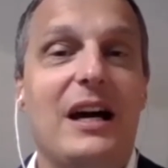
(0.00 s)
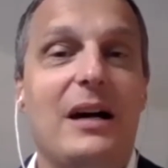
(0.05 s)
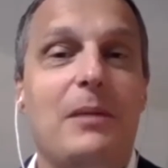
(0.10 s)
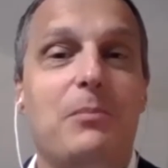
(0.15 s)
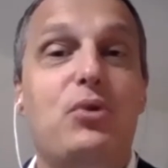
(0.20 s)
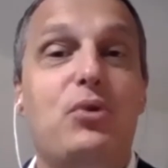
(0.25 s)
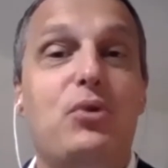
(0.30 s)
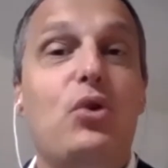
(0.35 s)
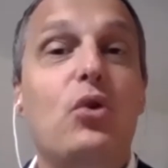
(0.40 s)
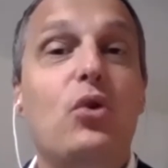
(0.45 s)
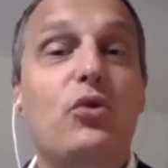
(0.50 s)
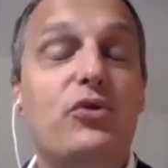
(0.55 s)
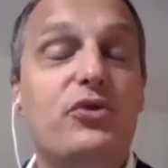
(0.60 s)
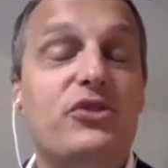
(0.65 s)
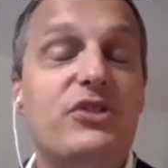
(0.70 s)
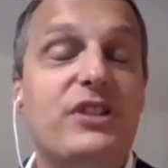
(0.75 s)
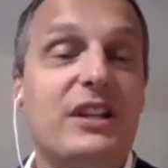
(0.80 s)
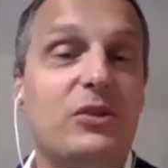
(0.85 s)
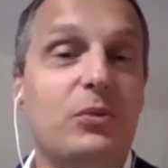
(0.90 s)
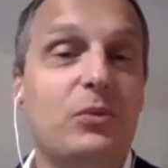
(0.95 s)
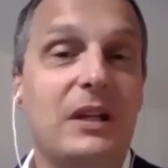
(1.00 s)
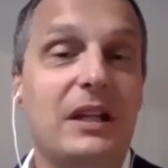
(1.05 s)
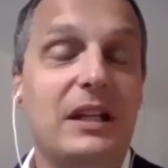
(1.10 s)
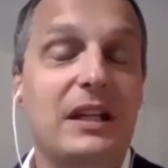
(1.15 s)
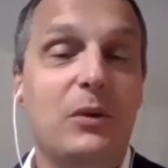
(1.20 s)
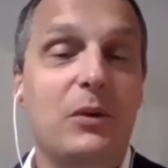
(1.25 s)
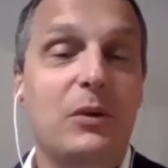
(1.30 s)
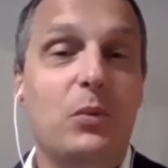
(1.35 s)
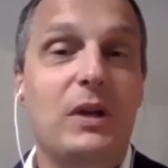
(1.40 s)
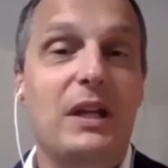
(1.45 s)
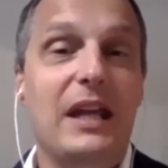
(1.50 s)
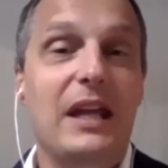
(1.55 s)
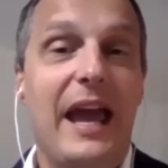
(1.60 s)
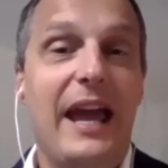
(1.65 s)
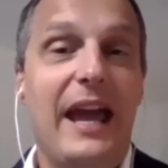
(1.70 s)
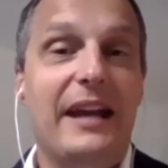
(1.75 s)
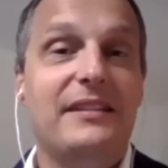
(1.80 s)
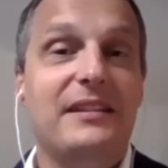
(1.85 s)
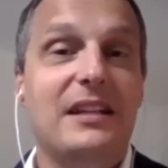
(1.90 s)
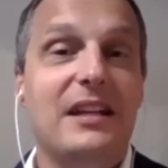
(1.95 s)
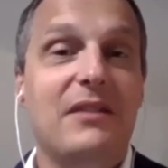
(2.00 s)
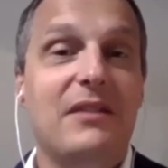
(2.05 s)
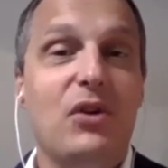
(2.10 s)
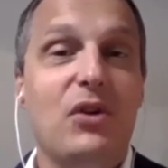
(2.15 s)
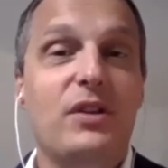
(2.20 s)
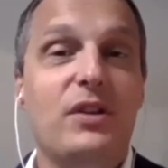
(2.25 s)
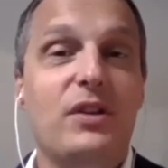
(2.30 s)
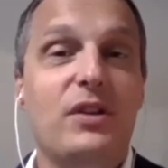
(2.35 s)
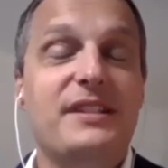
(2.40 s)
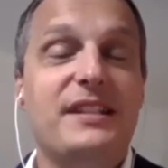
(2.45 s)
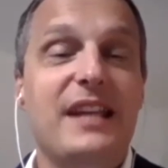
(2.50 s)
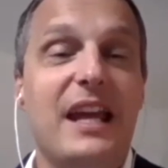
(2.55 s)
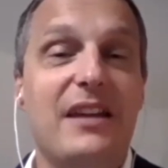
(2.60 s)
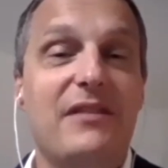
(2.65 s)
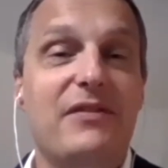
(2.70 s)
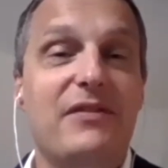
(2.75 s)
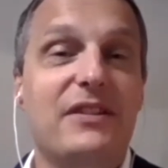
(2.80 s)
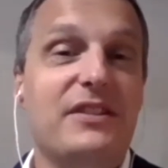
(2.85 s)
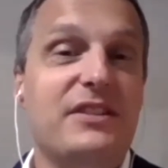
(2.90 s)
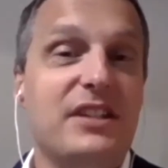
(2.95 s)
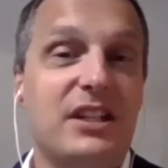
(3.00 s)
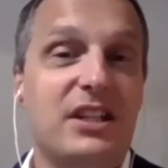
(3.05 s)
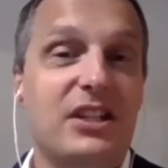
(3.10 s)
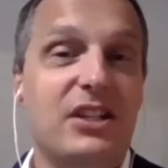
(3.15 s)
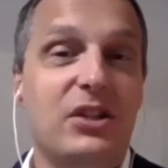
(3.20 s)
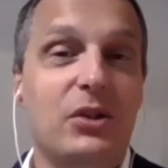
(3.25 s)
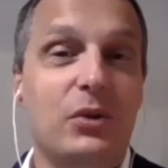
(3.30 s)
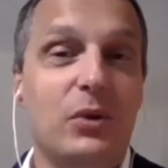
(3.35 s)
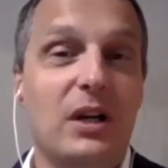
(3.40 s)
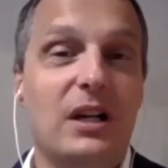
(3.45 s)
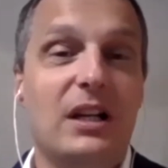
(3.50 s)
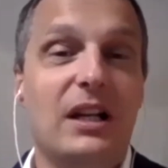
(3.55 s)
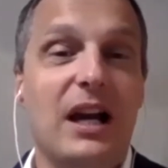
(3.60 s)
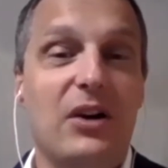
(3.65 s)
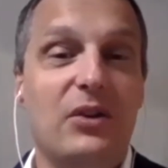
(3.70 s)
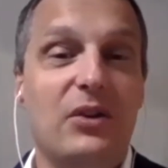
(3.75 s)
proves that we act in a very safe and secure cloud